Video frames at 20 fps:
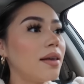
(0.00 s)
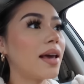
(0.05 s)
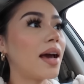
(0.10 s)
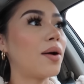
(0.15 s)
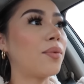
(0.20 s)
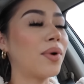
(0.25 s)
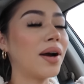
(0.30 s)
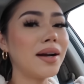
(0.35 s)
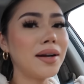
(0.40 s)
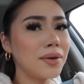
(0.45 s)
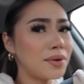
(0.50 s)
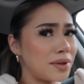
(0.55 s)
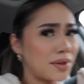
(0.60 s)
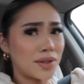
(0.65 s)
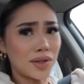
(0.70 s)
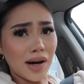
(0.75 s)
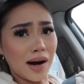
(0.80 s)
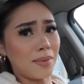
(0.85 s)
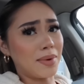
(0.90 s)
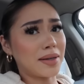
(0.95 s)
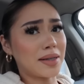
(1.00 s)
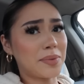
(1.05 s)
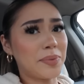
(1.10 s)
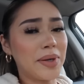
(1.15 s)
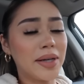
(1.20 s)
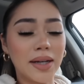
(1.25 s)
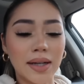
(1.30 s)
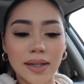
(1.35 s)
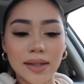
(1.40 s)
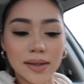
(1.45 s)
Yeah, we're gonna go to Starbucks
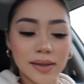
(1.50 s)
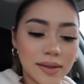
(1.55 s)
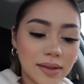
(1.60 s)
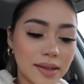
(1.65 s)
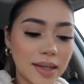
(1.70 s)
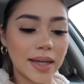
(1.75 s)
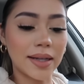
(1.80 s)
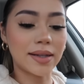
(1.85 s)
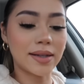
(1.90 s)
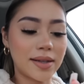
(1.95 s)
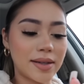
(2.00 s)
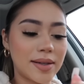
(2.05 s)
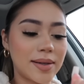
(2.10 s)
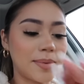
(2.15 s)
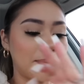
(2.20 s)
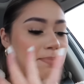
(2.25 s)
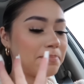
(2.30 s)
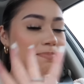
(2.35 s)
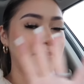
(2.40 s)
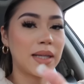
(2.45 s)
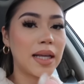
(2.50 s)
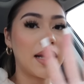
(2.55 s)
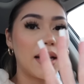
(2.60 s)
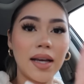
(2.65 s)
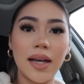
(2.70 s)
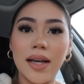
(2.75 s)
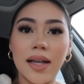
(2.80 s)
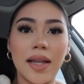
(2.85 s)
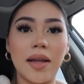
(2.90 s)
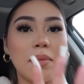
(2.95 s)
because that's
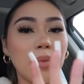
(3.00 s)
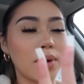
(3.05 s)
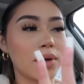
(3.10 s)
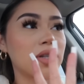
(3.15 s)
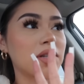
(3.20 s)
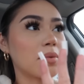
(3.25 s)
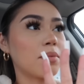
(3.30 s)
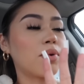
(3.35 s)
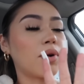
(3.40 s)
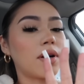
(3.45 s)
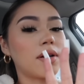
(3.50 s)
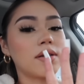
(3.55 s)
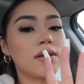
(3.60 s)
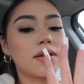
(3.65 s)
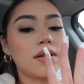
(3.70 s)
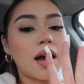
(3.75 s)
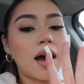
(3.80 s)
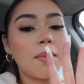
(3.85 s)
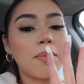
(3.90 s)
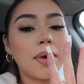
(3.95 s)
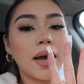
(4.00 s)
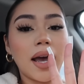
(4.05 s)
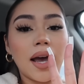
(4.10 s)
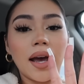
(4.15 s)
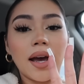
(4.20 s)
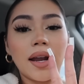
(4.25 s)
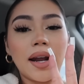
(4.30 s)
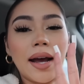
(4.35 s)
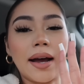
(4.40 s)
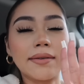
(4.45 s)
the most important stop
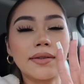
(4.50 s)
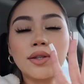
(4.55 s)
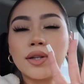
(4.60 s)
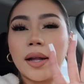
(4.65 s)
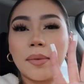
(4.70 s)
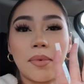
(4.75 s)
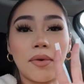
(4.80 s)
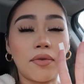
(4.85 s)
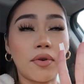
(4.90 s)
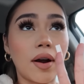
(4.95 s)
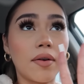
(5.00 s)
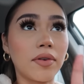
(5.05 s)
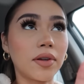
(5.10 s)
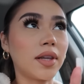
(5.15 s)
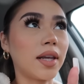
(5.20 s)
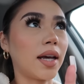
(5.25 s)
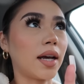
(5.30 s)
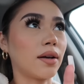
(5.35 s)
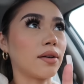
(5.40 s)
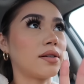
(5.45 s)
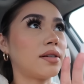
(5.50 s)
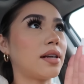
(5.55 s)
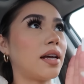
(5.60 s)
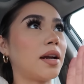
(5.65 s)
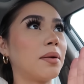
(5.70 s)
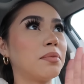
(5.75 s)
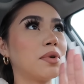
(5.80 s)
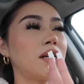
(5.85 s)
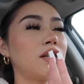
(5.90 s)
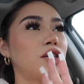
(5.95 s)
and I have to do that before everything else. And
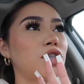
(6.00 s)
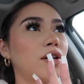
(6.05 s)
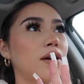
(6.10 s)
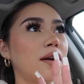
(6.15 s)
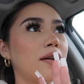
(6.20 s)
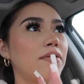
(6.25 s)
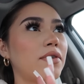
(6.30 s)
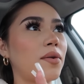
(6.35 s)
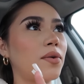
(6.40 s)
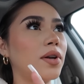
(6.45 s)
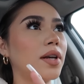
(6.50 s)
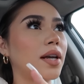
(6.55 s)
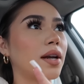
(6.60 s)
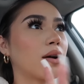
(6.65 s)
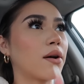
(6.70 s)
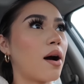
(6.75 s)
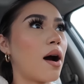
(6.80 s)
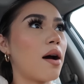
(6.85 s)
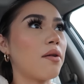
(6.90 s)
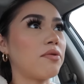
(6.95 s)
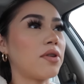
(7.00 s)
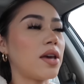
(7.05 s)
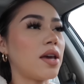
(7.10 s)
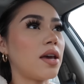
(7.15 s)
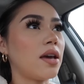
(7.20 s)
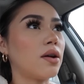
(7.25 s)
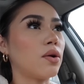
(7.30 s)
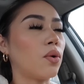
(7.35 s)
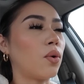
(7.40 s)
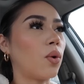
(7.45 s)
I'm not sure if I wanna get a
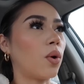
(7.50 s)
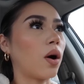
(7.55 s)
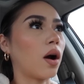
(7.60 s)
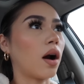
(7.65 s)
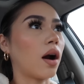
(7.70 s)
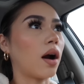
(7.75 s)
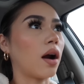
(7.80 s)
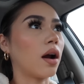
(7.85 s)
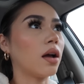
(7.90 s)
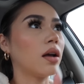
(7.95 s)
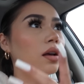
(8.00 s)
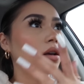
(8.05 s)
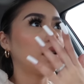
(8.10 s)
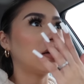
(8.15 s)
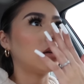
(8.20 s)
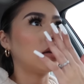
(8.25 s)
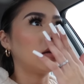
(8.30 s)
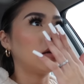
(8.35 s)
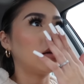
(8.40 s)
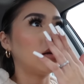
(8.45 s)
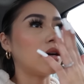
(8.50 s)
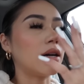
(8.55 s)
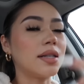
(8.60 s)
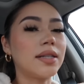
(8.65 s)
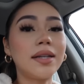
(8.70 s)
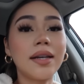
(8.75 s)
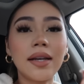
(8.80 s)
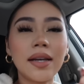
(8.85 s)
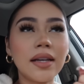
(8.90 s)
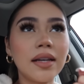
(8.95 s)
coffee or a
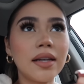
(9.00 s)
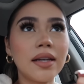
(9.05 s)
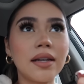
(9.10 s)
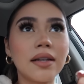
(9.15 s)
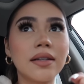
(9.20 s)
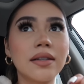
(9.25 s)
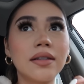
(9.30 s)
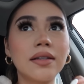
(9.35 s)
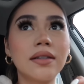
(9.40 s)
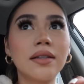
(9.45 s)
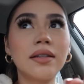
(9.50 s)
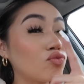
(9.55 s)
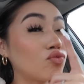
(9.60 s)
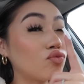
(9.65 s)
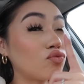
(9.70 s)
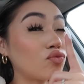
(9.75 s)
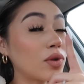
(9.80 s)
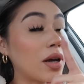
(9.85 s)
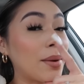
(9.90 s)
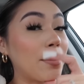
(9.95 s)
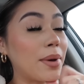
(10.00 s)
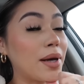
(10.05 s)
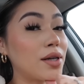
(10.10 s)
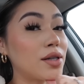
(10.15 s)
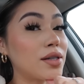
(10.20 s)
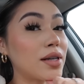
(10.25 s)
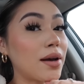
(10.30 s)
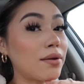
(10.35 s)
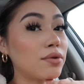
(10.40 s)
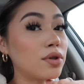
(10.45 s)
tea. I may
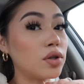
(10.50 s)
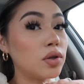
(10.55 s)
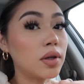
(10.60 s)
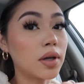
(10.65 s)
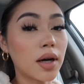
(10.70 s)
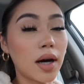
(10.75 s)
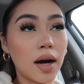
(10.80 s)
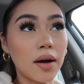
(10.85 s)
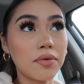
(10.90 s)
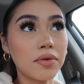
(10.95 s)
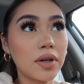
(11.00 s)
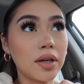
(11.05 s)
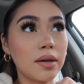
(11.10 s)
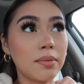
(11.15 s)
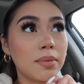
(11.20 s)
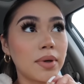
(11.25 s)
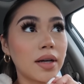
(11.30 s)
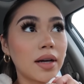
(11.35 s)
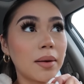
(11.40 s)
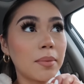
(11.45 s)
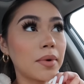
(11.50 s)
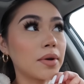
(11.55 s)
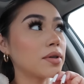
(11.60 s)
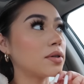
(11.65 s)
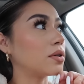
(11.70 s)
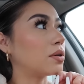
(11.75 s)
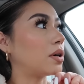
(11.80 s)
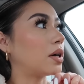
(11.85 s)
just have to do a coffee, but I'm also